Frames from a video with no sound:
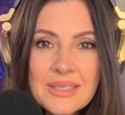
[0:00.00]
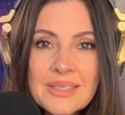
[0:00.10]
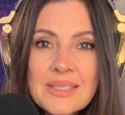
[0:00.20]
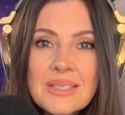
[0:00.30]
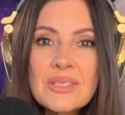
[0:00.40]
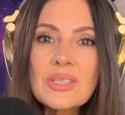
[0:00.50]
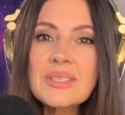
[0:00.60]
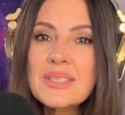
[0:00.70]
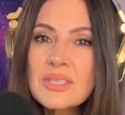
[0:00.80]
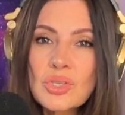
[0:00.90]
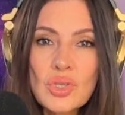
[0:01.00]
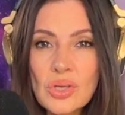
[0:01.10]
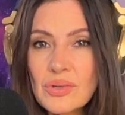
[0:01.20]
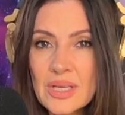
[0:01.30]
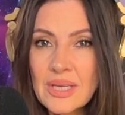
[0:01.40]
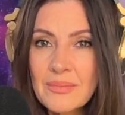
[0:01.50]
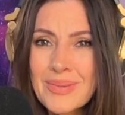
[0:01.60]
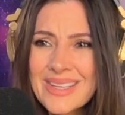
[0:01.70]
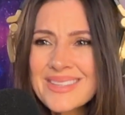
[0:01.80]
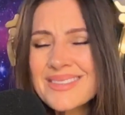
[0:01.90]
It's just this journey,
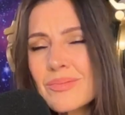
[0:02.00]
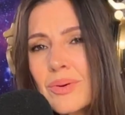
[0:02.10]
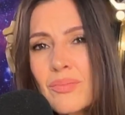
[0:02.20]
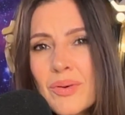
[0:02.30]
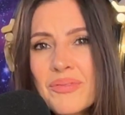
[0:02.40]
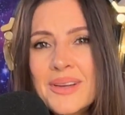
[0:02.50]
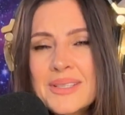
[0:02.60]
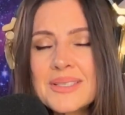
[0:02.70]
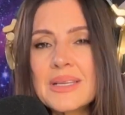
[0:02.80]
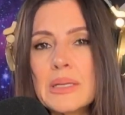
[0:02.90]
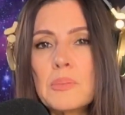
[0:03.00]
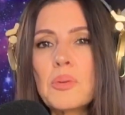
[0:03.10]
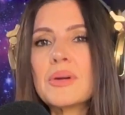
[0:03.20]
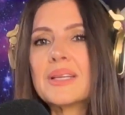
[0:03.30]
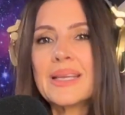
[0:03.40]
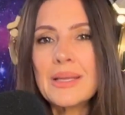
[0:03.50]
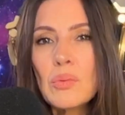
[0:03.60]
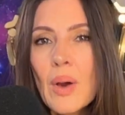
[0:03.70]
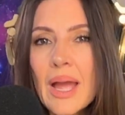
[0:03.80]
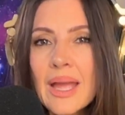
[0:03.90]
because what fun is an endpoint
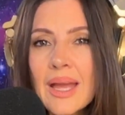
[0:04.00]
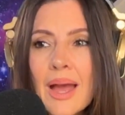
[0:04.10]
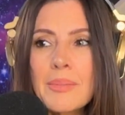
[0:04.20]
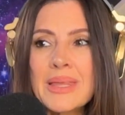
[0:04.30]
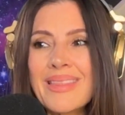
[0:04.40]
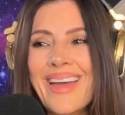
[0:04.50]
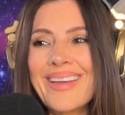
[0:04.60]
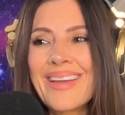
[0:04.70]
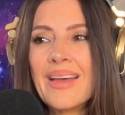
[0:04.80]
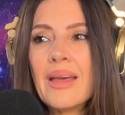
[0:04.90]
anyway? I mean, like,